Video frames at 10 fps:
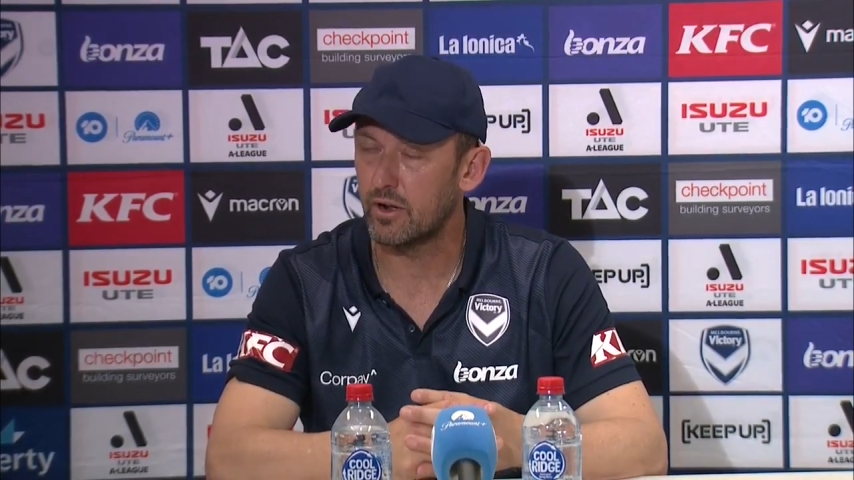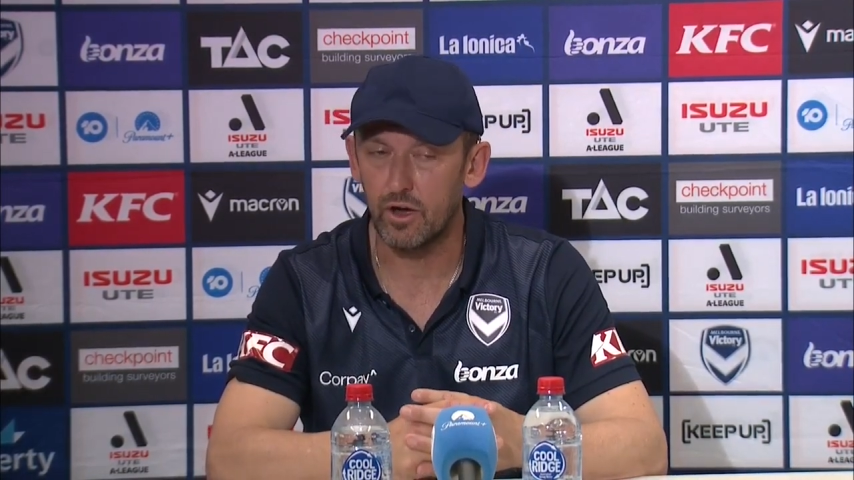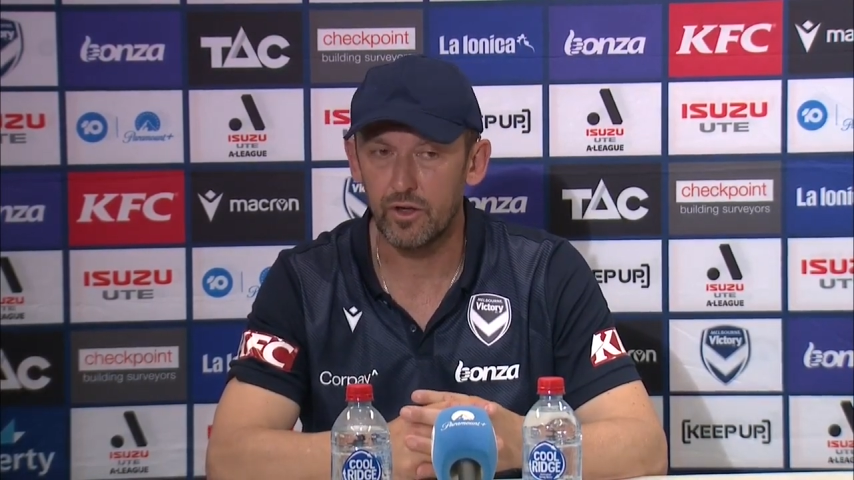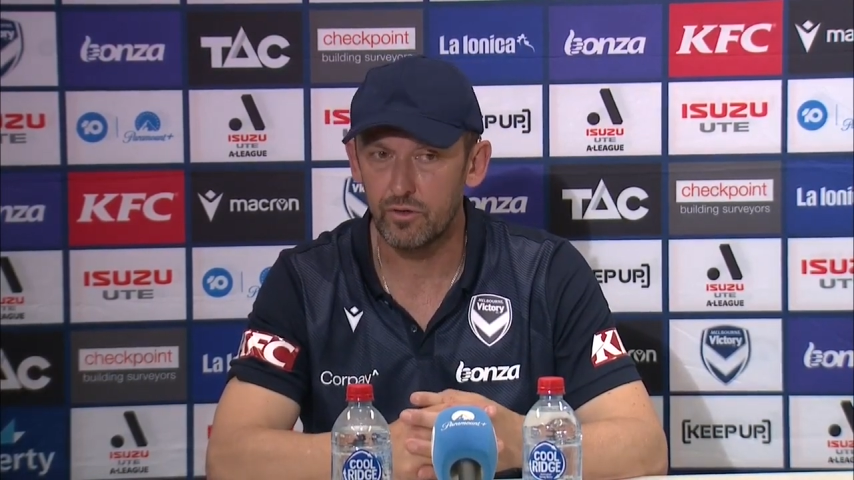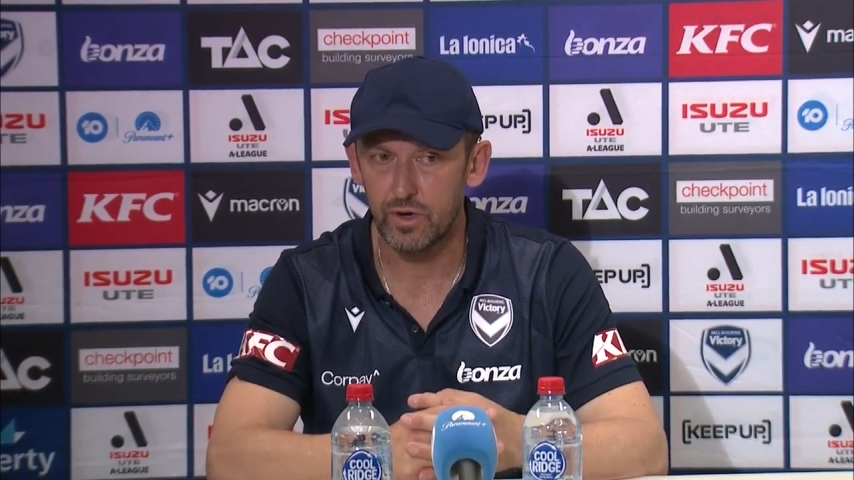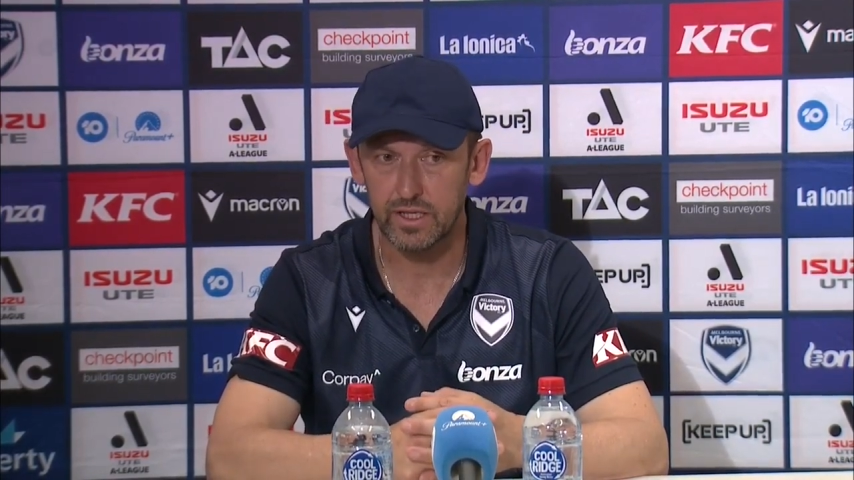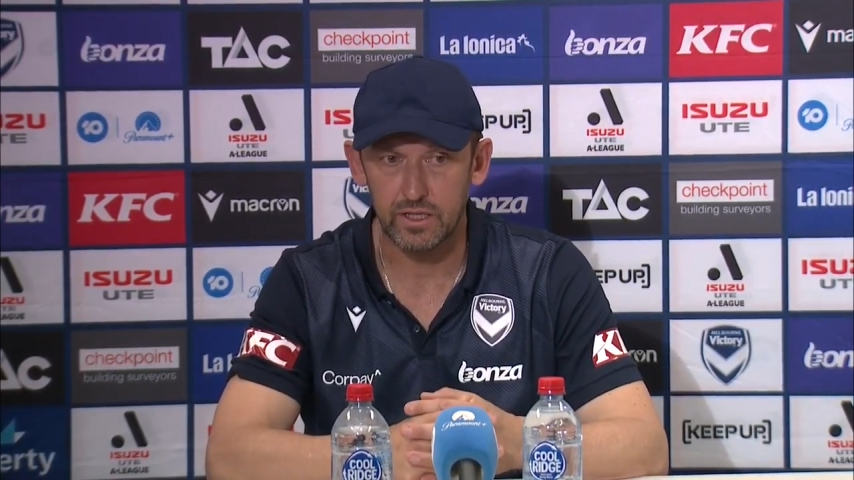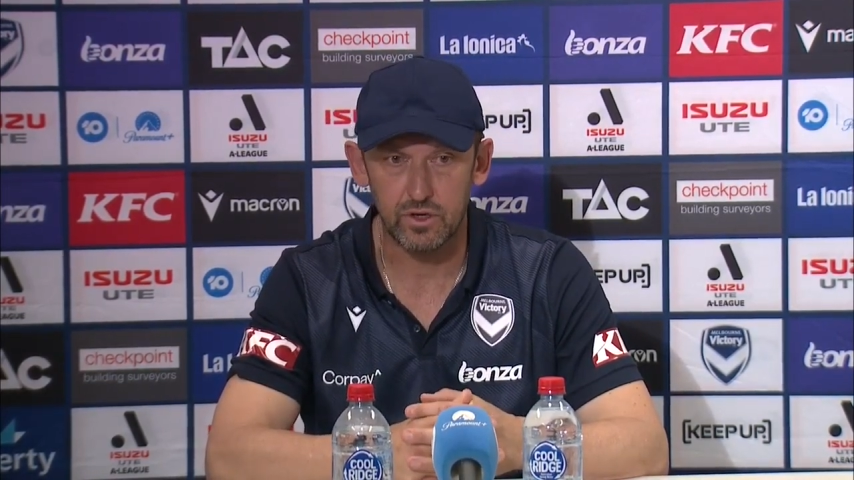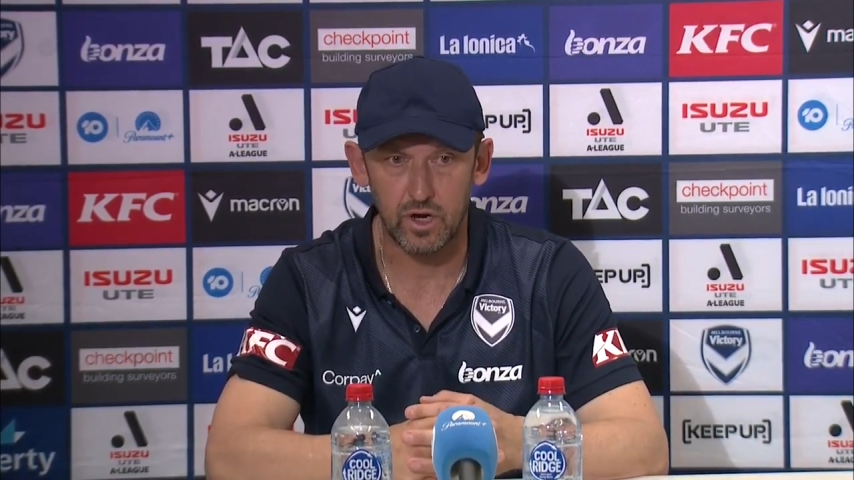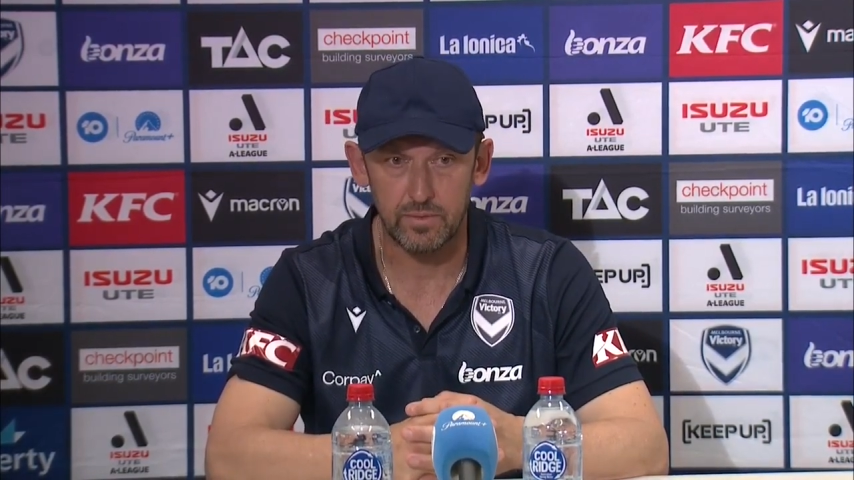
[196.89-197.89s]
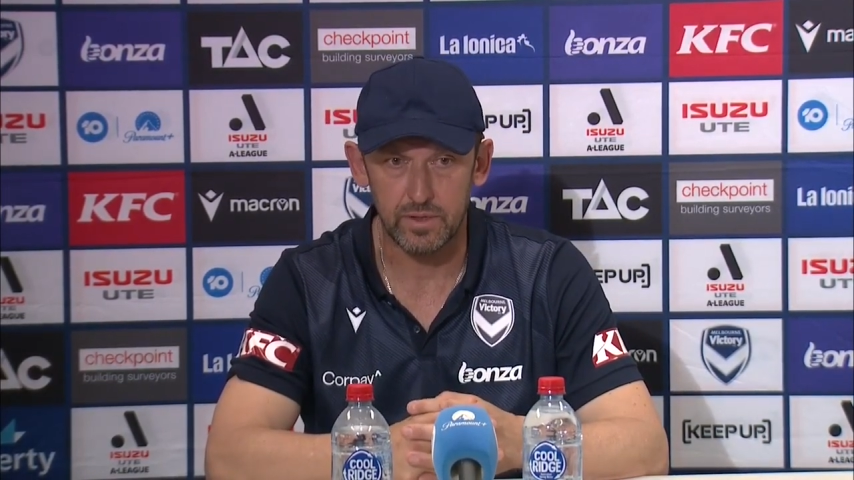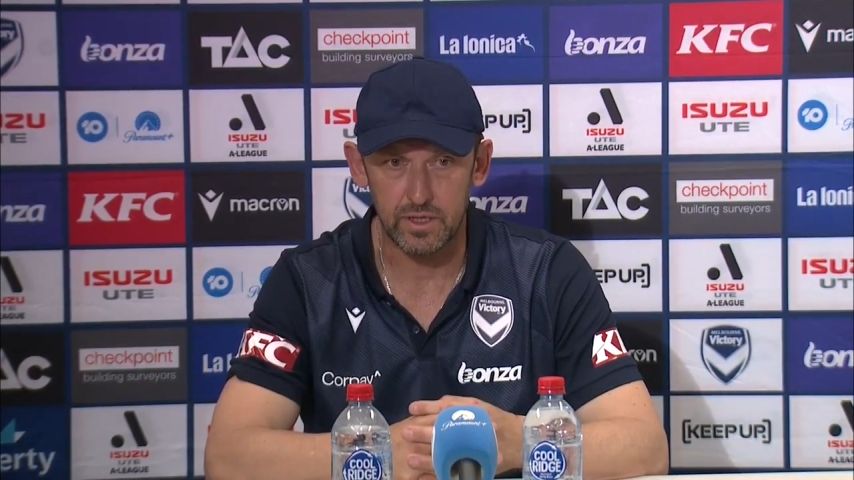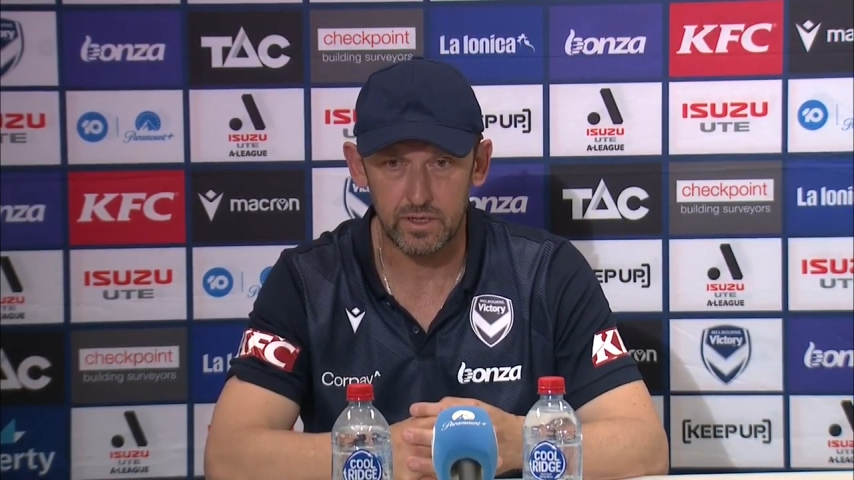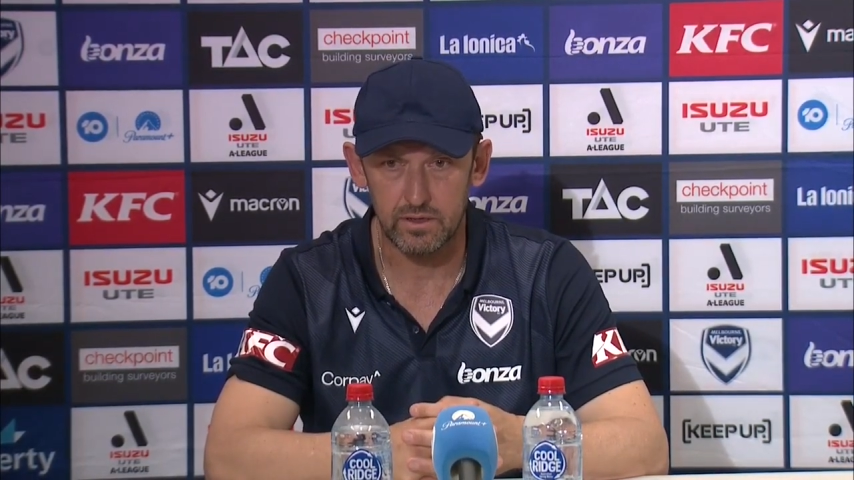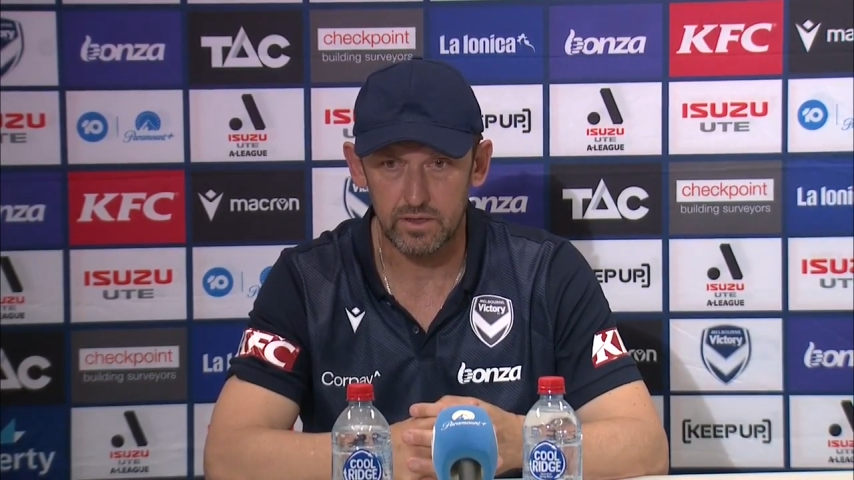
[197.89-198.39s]
I, I thought at the time that
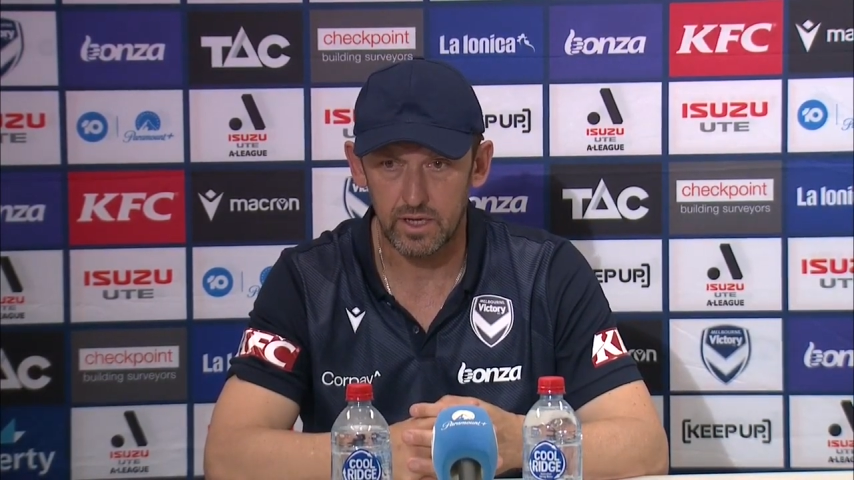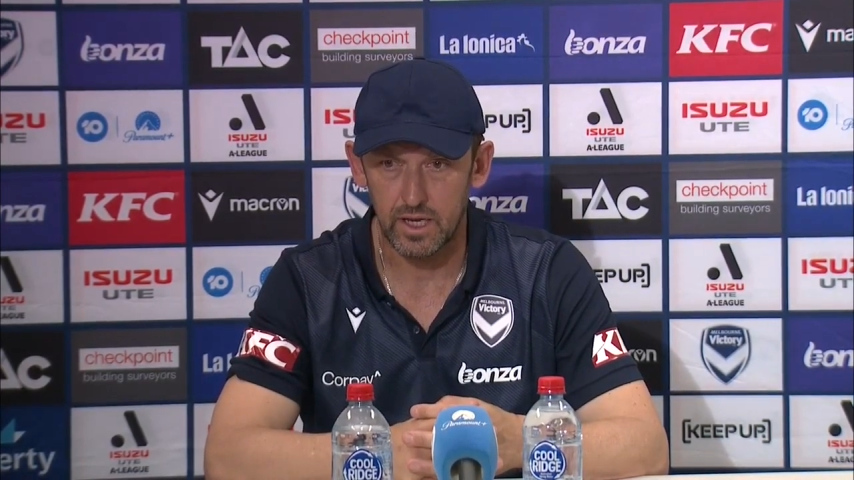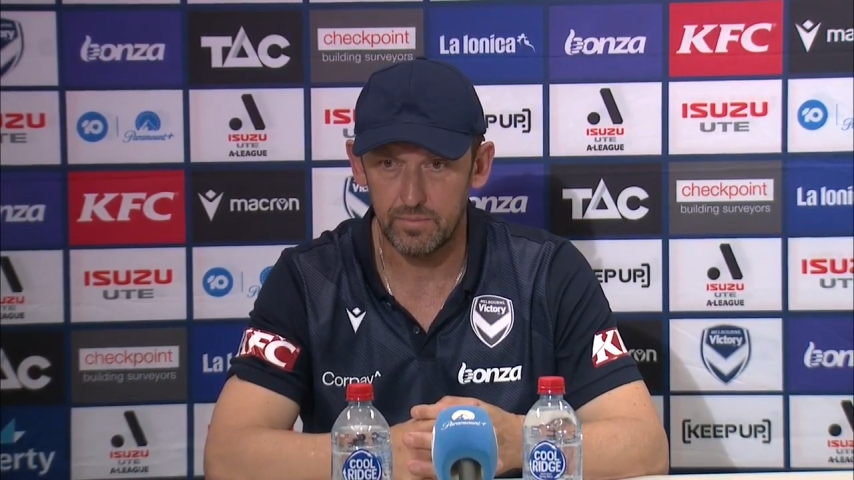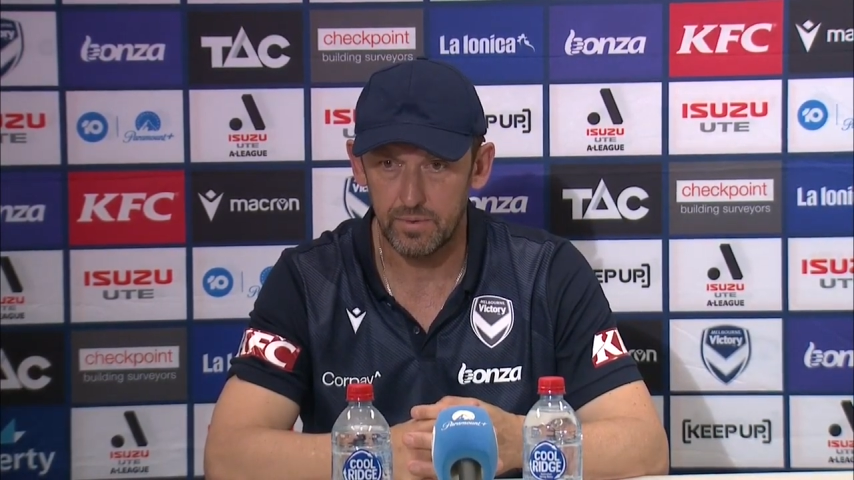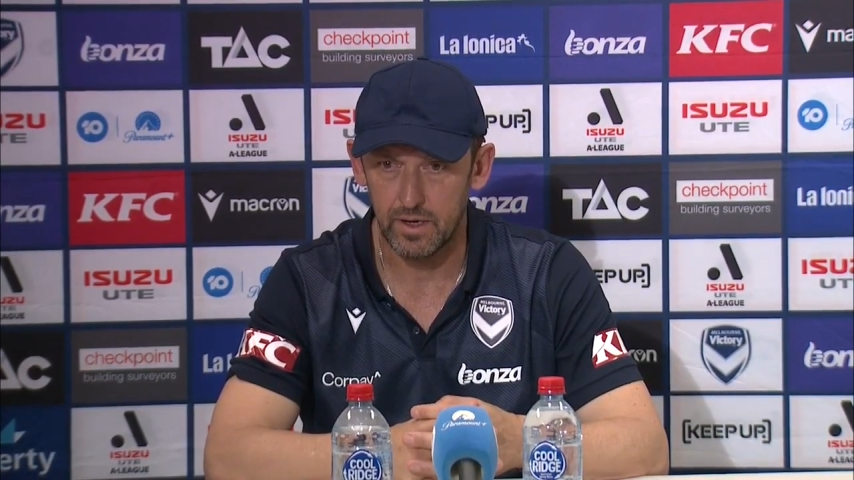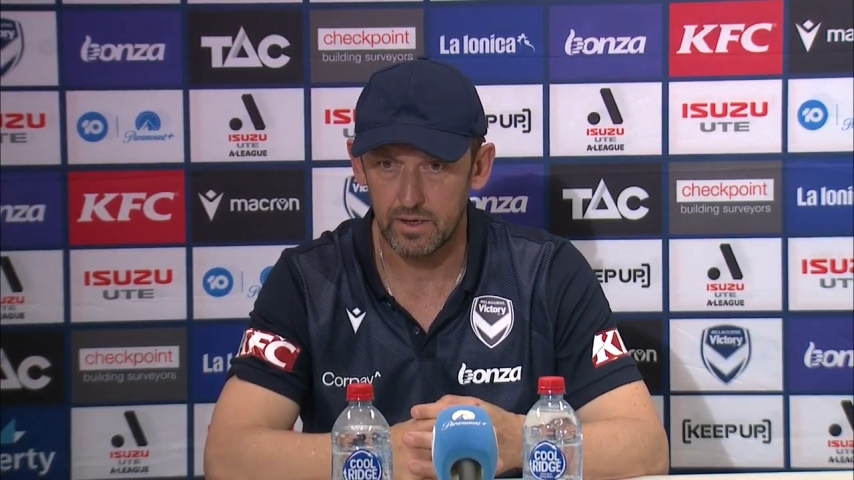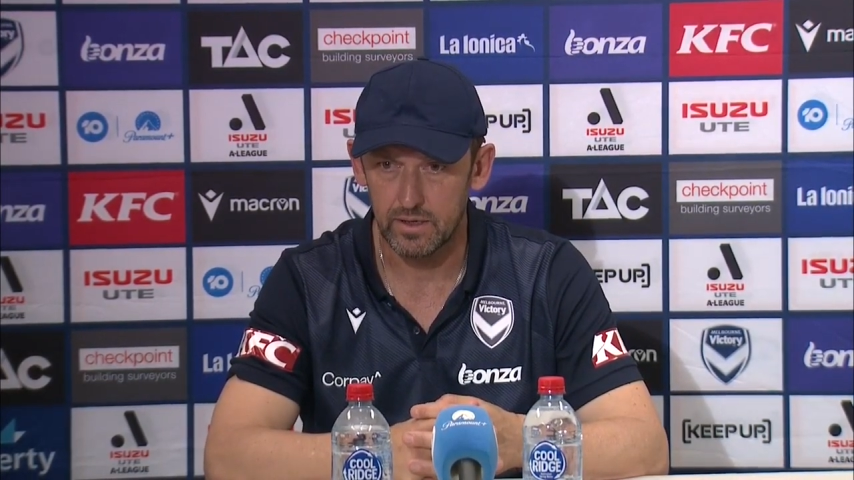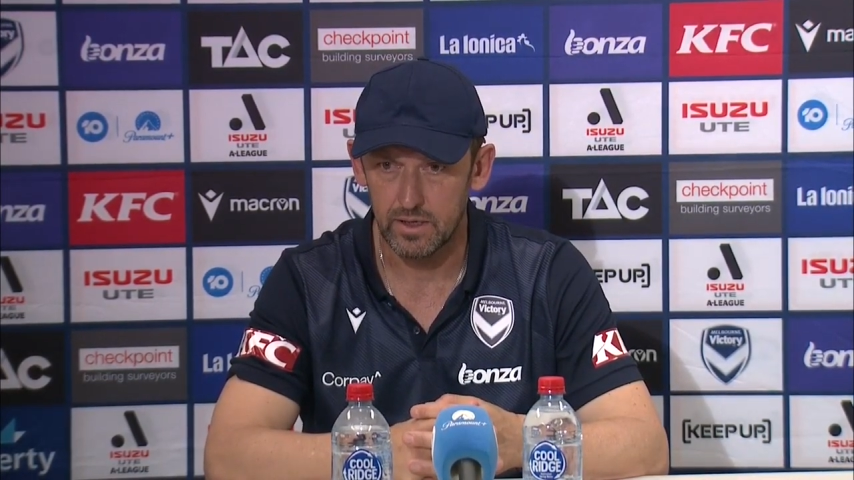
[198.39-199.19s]
the, the keeper